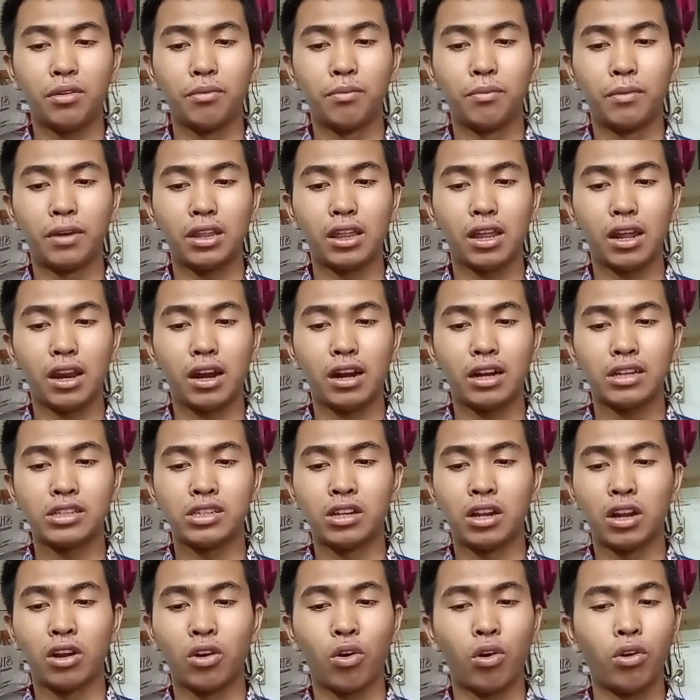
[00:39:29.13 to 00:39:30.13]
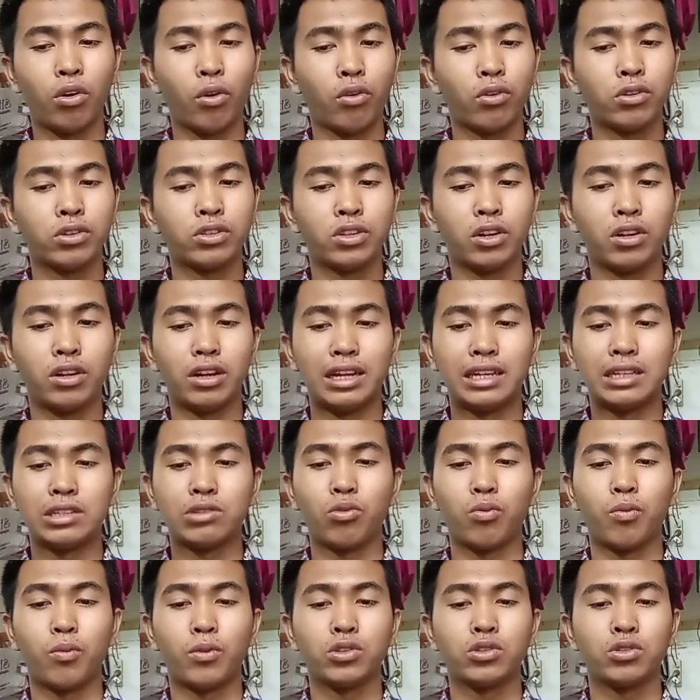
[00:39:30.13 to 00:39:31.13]
material as the conclusion is we
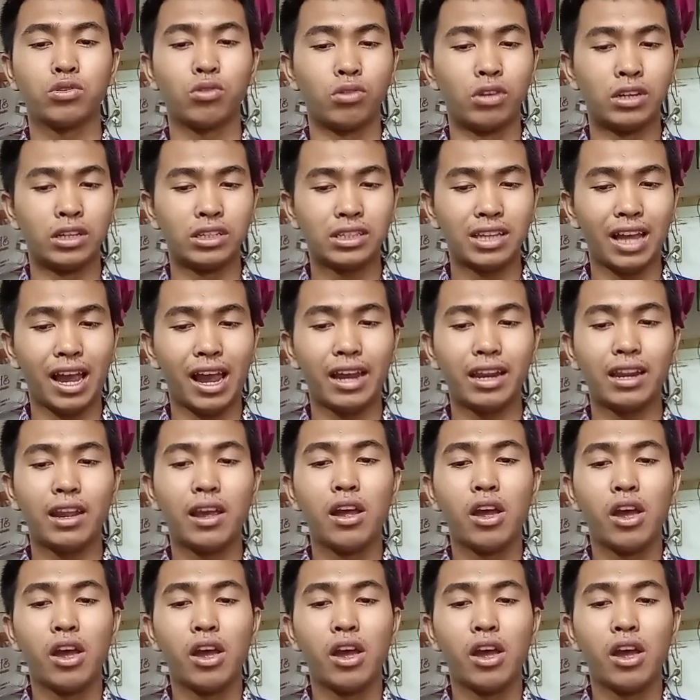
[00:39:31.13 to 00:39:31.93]
must to design